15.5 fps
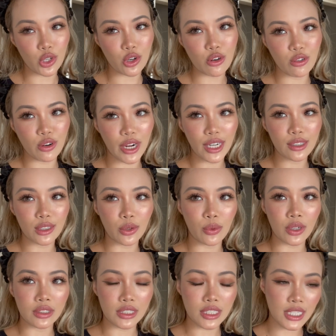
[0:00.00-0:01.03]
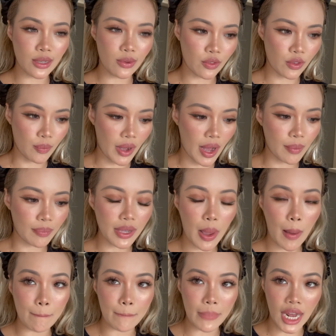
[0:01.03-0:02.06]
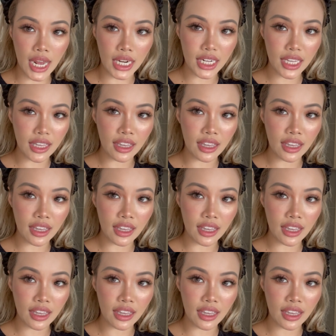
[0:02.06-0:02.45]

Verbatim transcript: cradle they want to sleep with the puppy but